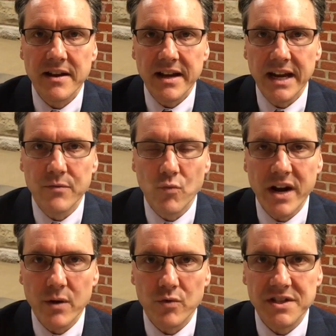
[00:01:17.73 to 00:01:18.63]
when
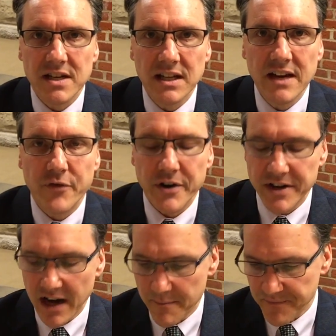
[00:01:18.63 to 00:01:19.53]
it was
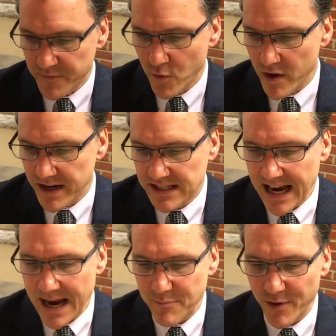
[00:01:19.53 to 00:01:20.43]
delivered. For
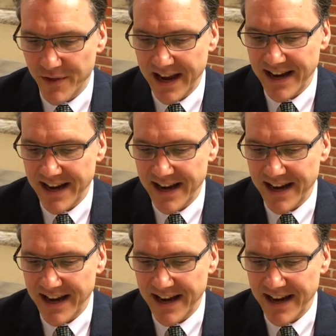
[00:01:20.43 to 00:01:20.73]
example,